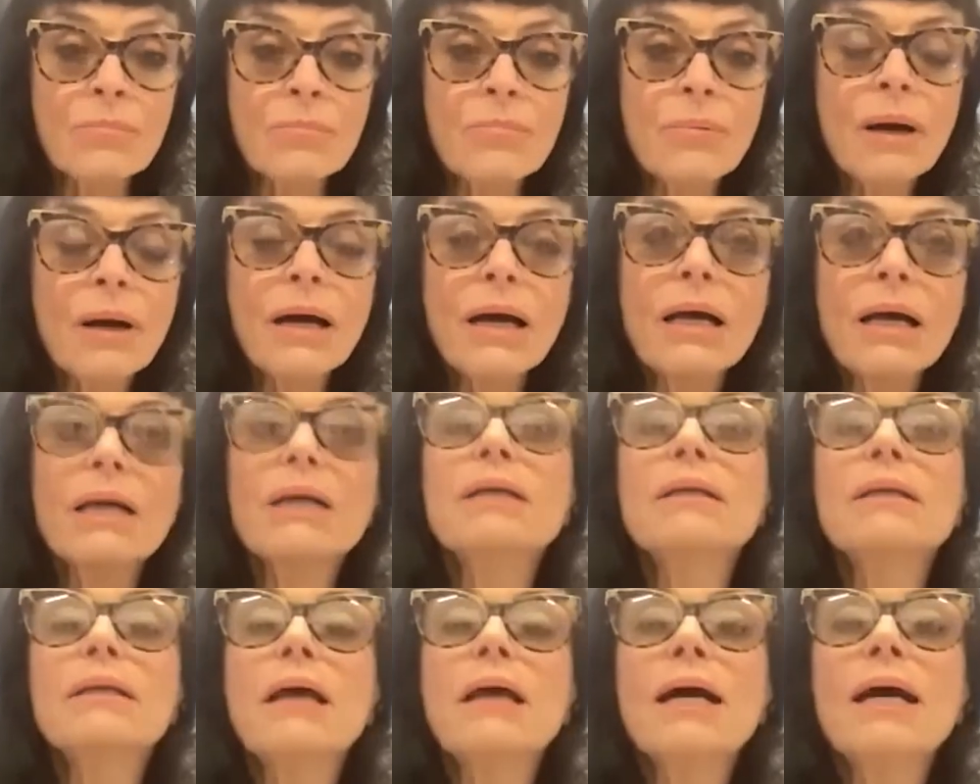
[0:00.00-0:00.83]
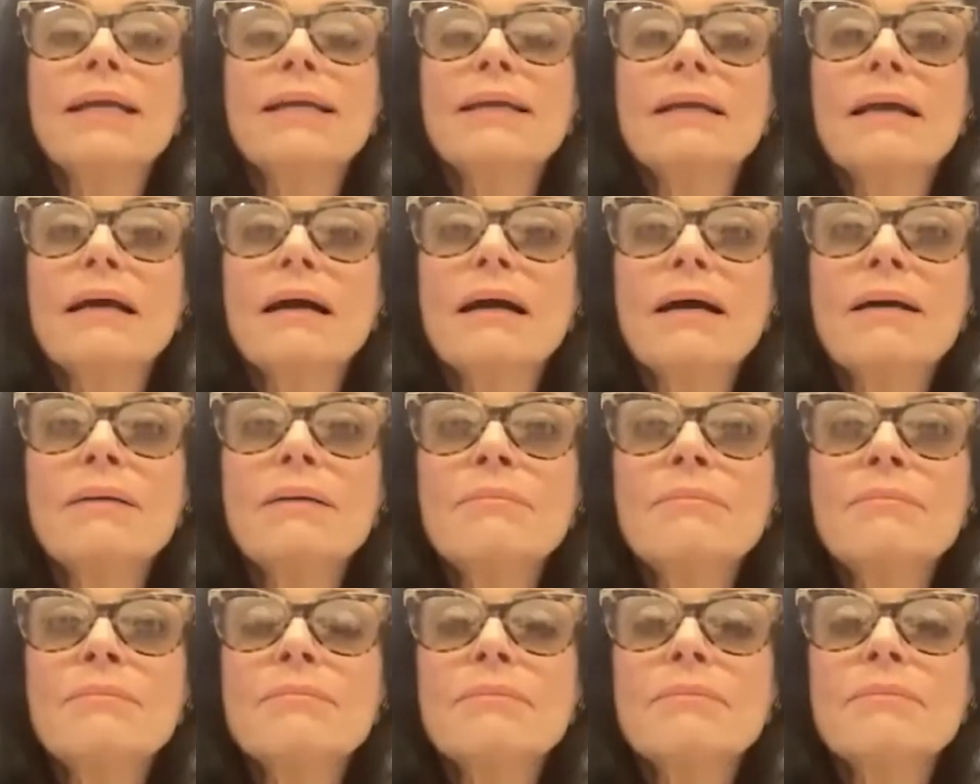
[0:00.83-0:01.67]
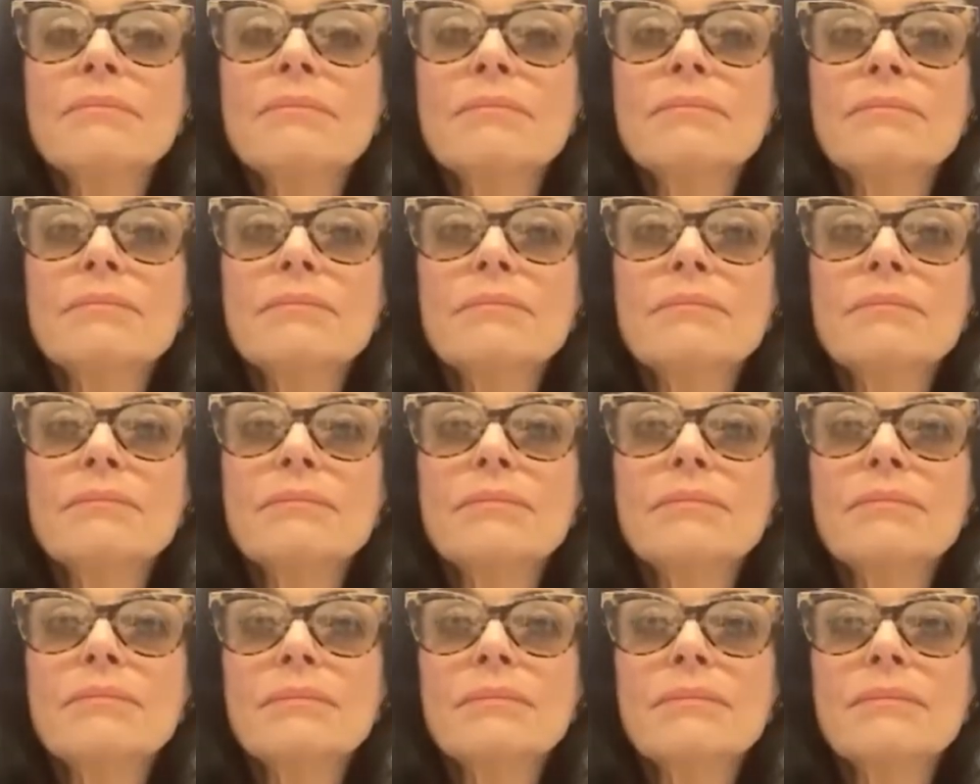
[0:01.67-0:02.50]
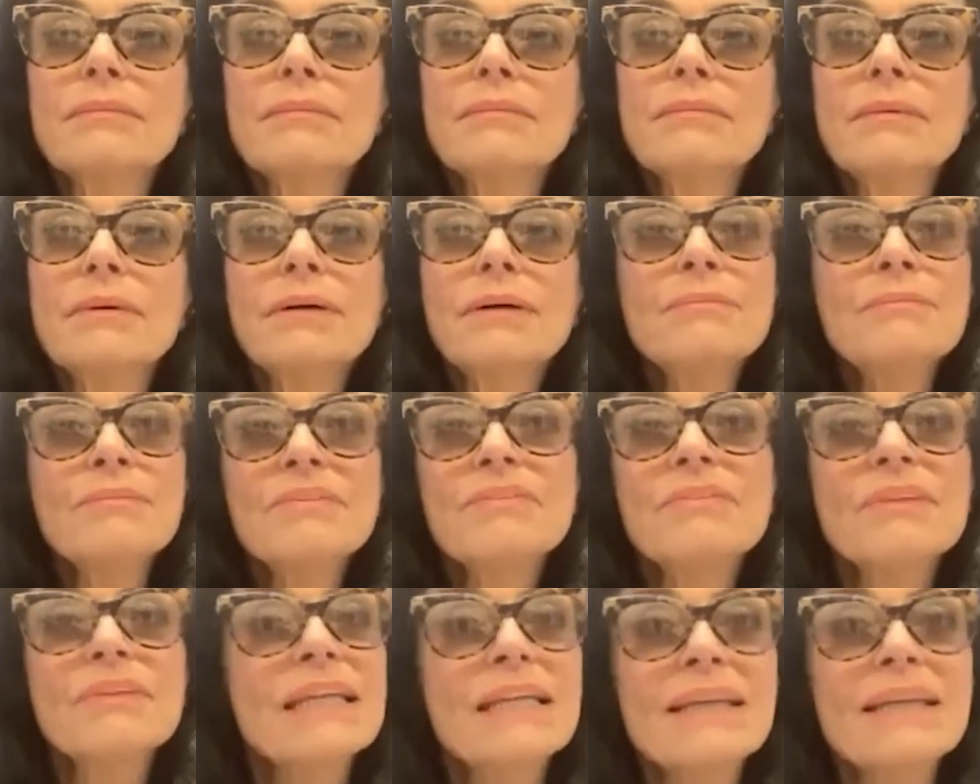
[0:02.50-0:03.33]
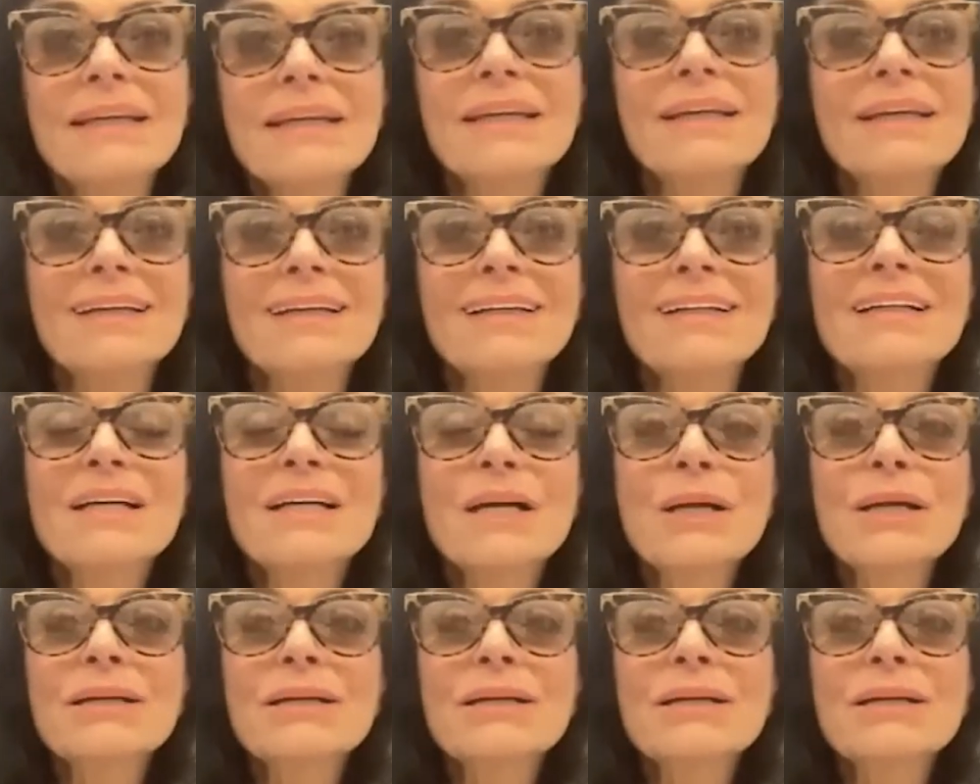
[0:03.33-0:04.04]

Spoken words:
But I'm thinking